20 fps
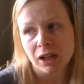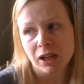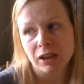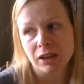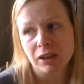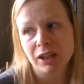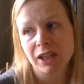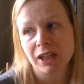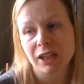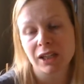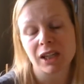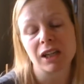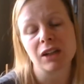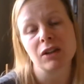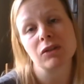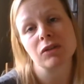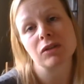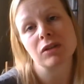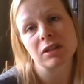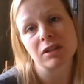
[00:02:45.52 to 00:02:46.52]
Thinking
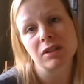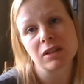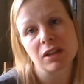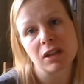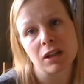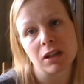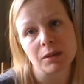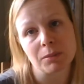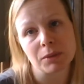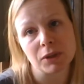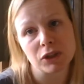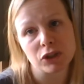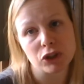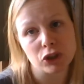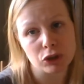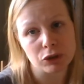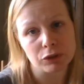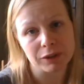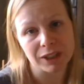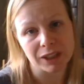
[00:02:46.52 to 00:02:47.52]
on the sermon
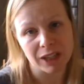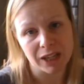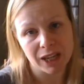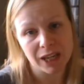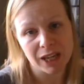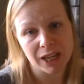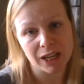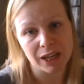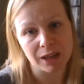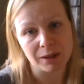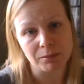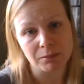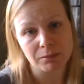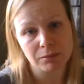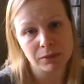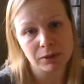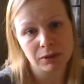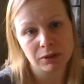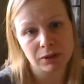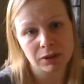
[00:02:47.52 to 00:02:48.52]
during the hymn,
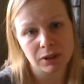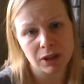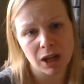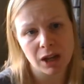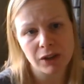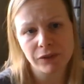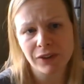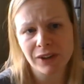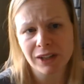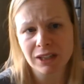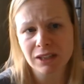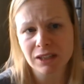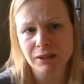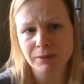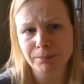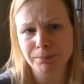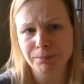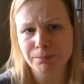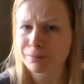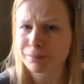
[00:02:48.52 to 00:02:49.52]
I felt
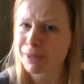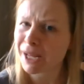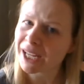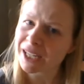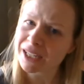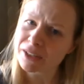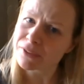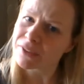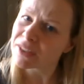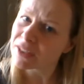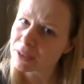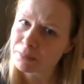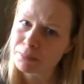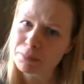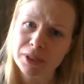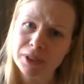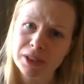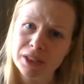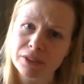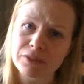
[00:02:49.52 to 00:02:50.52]
a pang of
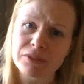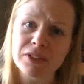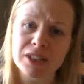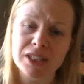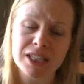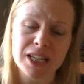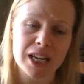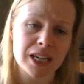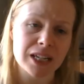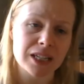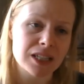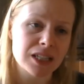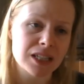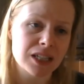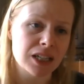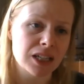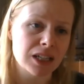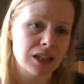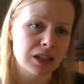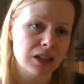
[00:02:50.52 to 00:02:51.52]
sympathy for the
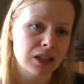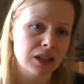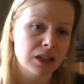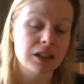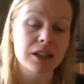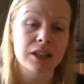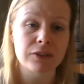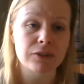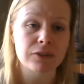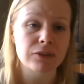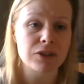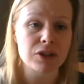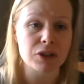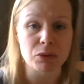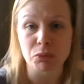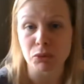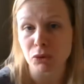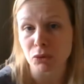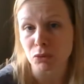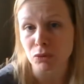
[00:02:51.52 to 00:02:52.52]
deity, gifted
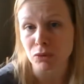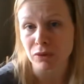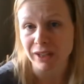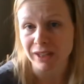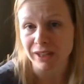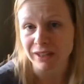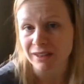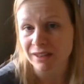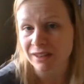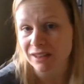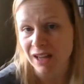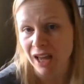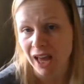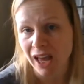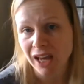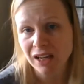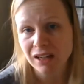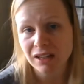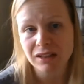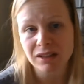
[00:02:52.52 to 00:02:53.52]
with all this
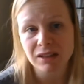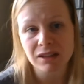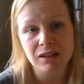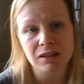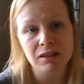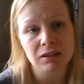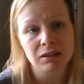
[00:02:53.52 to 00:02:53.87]
sex.